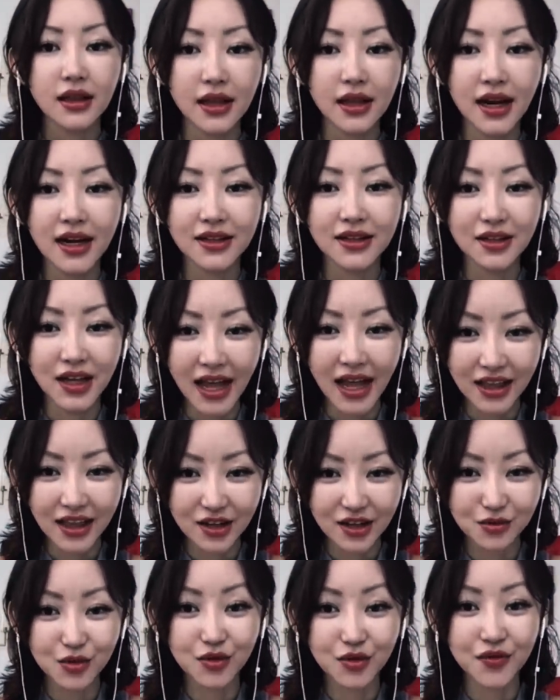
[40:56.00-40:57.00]
They had the
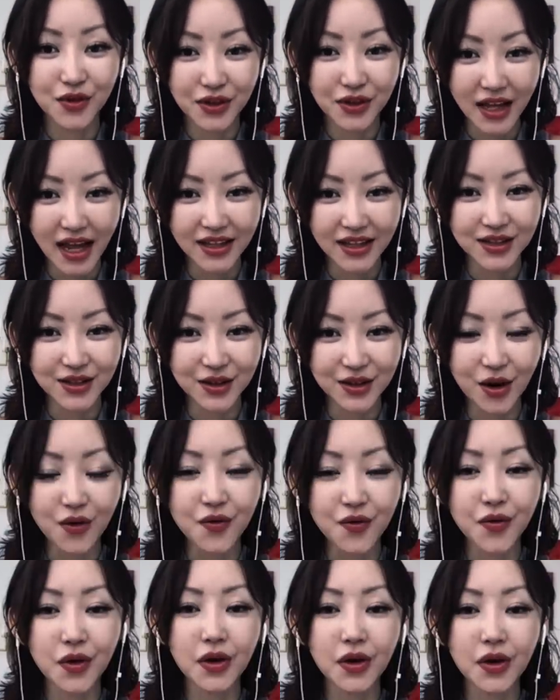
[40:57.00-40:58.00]
handbook for that to go
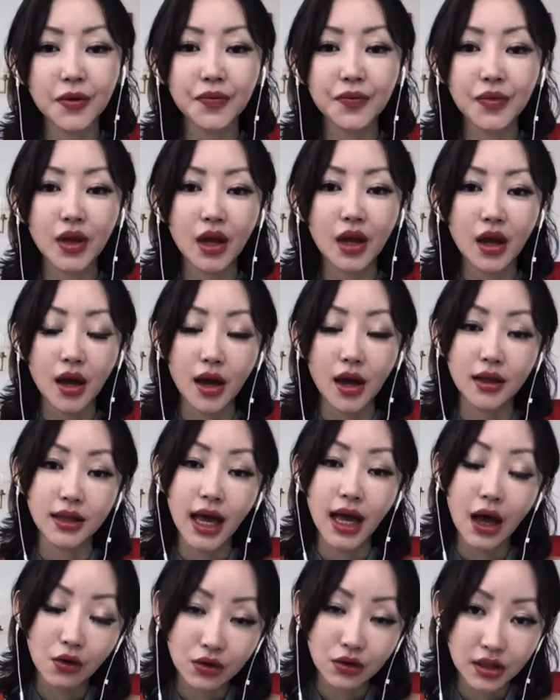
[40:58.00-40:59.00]
for. And
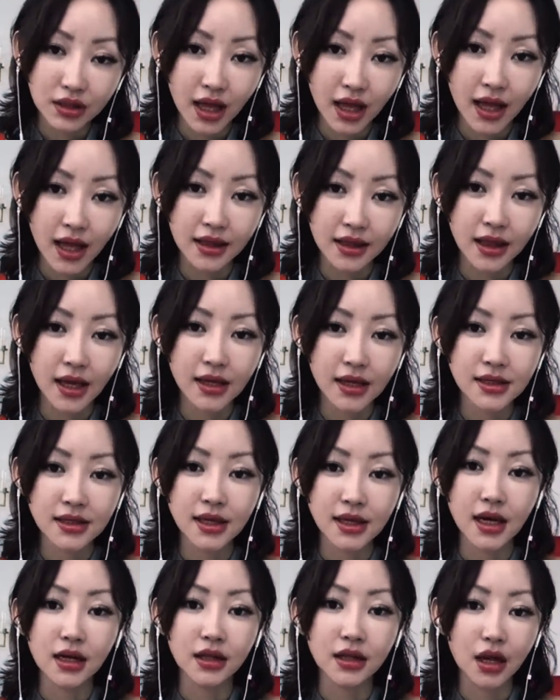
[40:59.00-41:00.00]
not only that, they
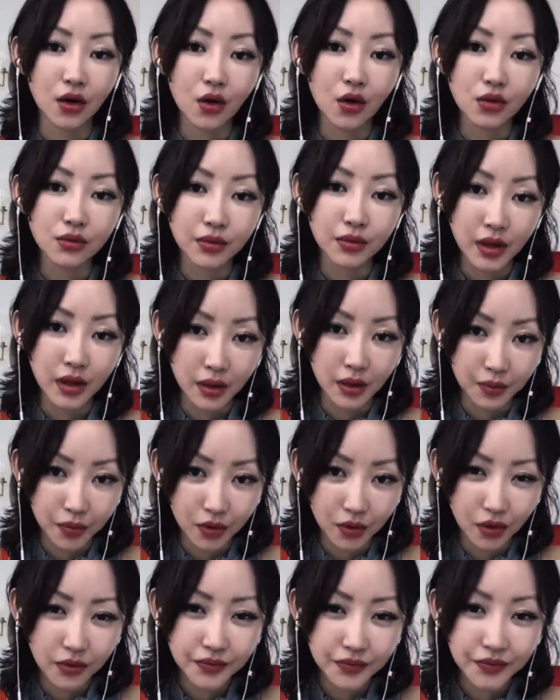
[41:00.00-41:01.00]
sell their own
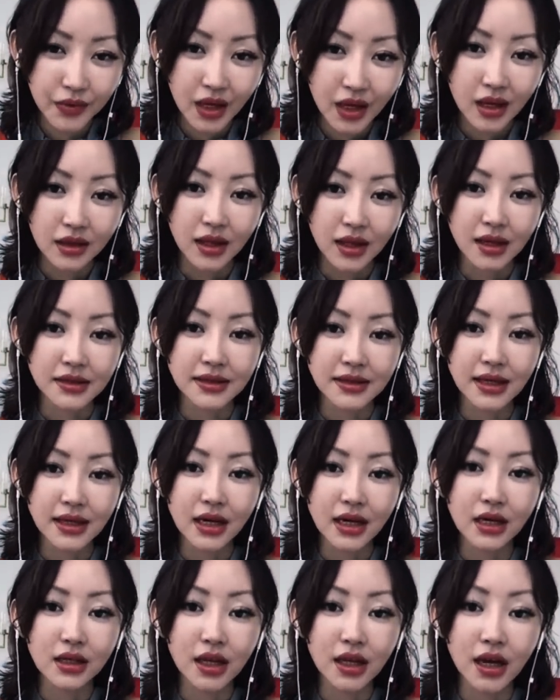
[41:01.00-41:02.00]
people. They
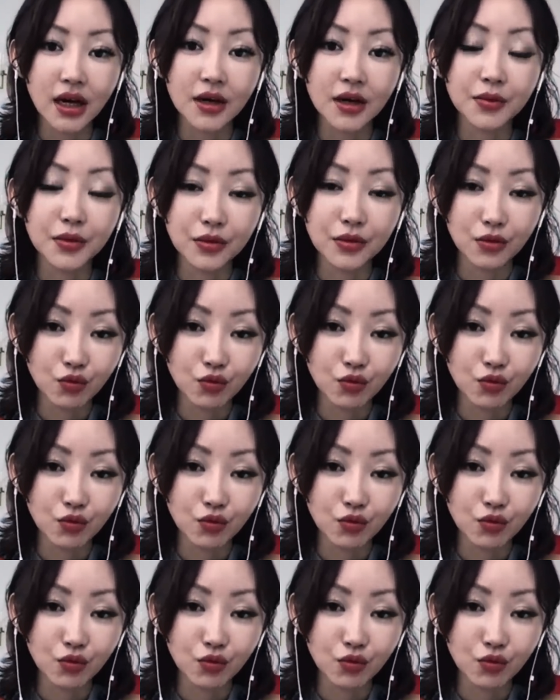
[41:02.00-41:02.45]
sell their